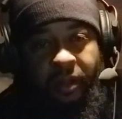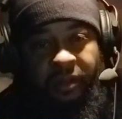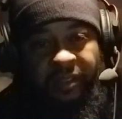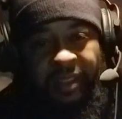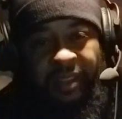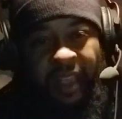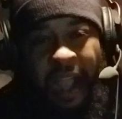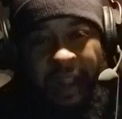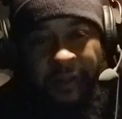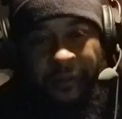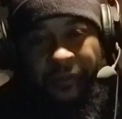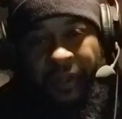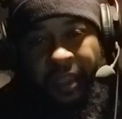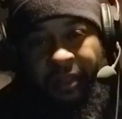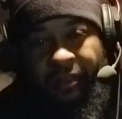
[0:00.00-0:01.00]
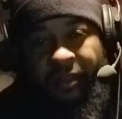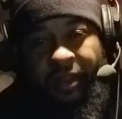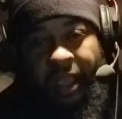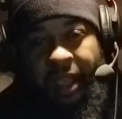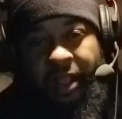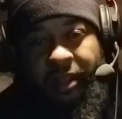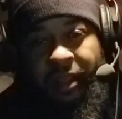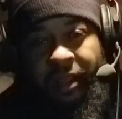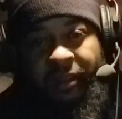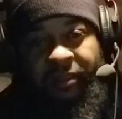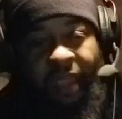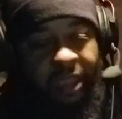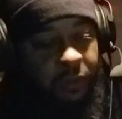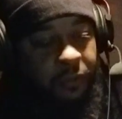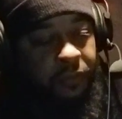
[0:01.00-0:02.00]
side effect to that. It's
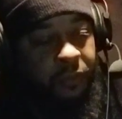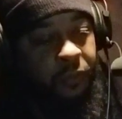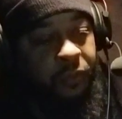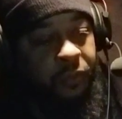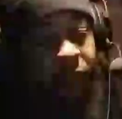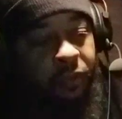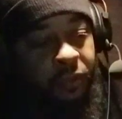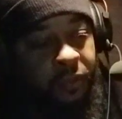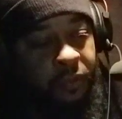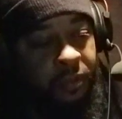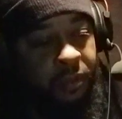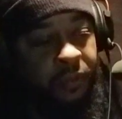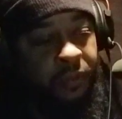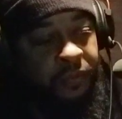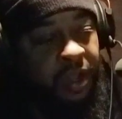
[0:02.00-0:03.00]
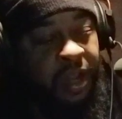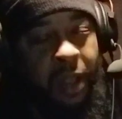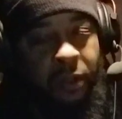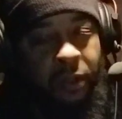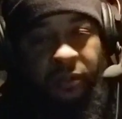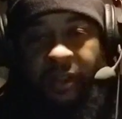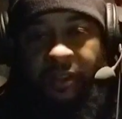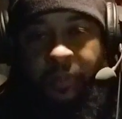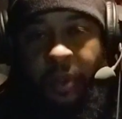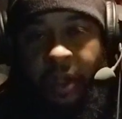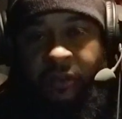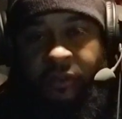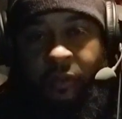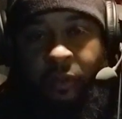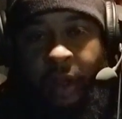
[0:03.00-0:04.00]
like you figured out this
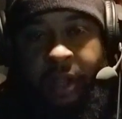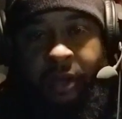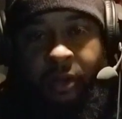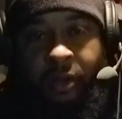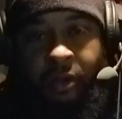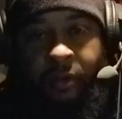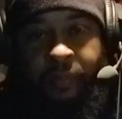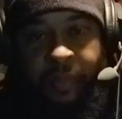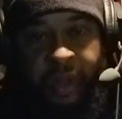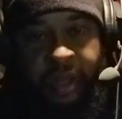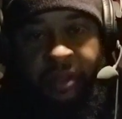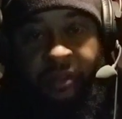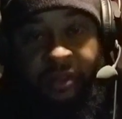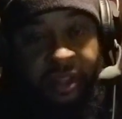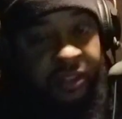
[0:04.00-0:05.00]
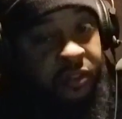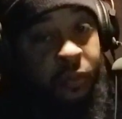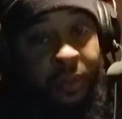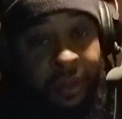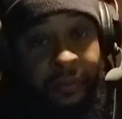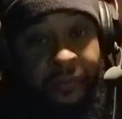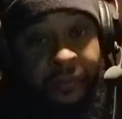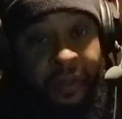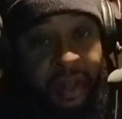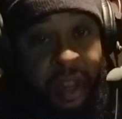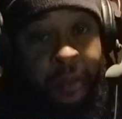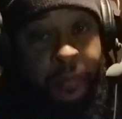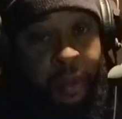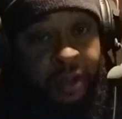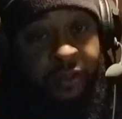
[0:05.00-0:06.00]
puzzle right here, but did you really figure
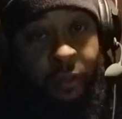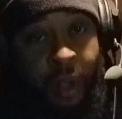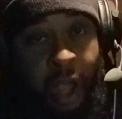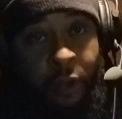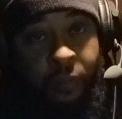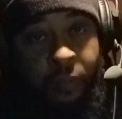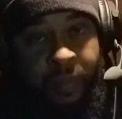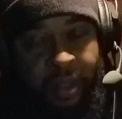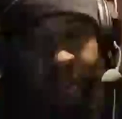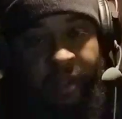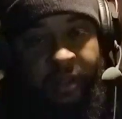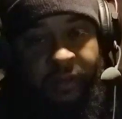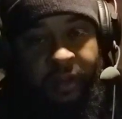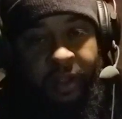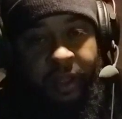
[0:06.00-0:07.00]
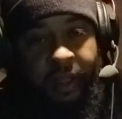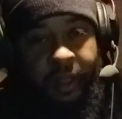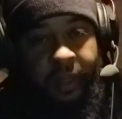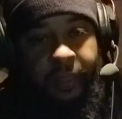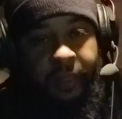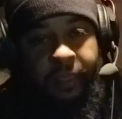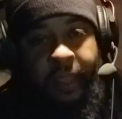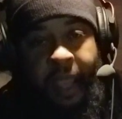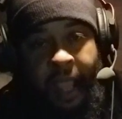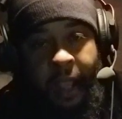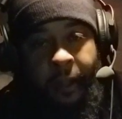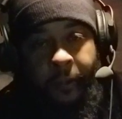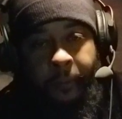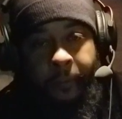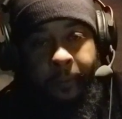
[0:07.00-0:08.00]
that puzzle out? Because
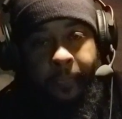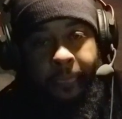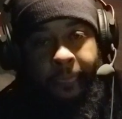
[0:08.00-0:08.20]
now